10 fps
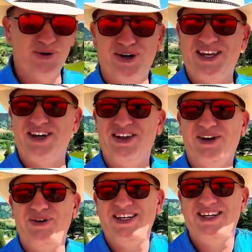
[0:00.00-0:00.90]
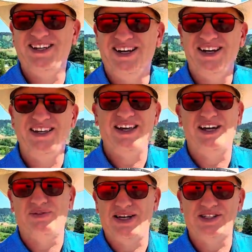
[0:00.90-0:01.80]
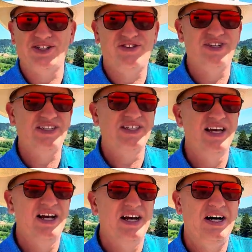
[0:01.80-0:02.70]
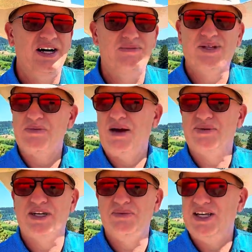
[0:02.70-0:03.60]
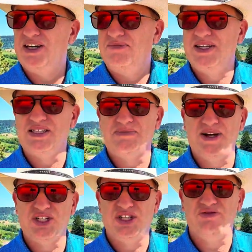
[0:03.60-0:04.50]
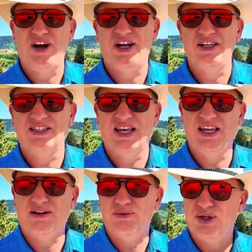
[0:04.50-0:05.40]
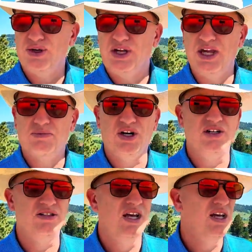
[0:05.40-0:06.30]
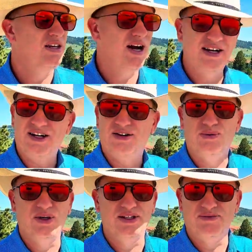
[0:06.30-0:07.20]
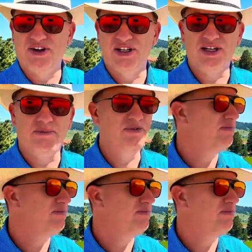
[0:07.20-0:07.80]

to work here like we did, yeah, great service. Um, sometimes it can be hit or miss, especially in valleys like when you go to campgrounds. Not here. We're at the very top of a